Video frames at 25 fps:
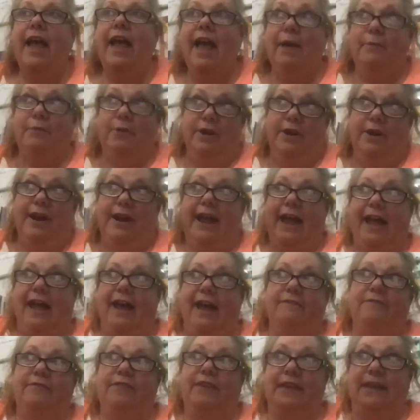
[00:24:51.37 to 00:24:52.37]
And we're going to
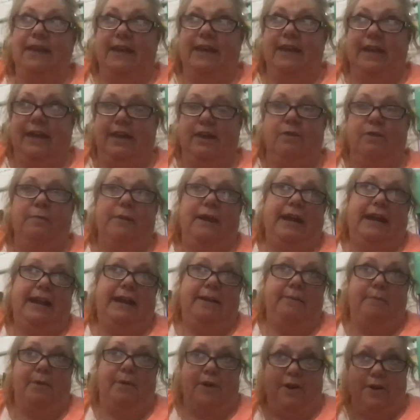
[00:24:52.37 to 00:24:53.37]
have the
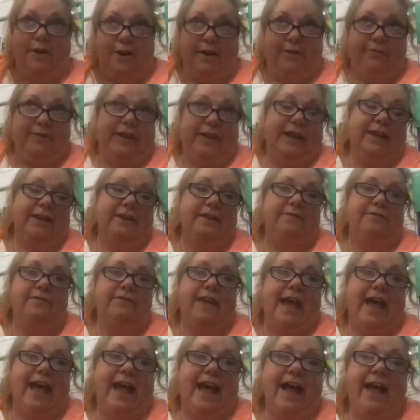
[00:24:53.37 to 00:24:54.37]
intermediate barn on the end of
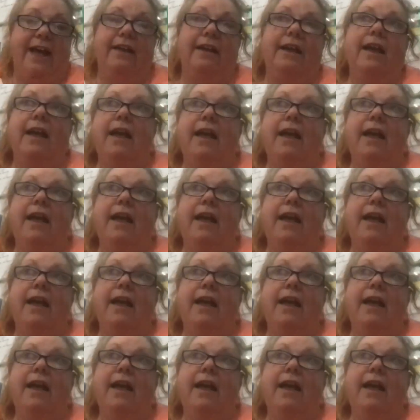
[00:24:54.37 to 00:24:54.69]
that.